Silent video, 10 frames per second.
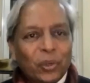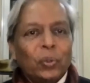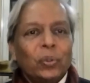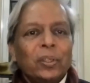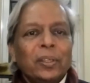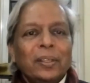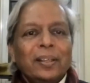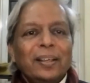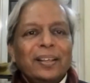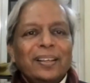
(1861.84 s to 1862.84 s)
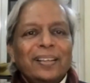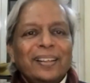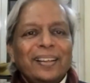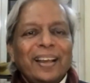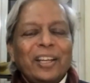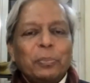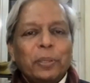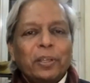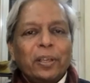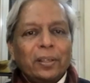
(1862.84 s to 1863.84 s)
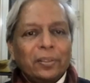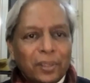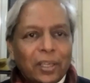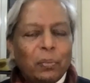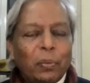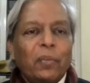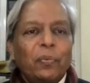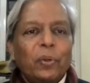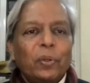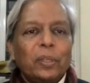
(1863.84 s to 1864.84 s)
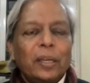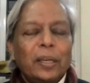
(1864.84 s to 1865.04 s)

you. Yeah, and it's been a really wonderful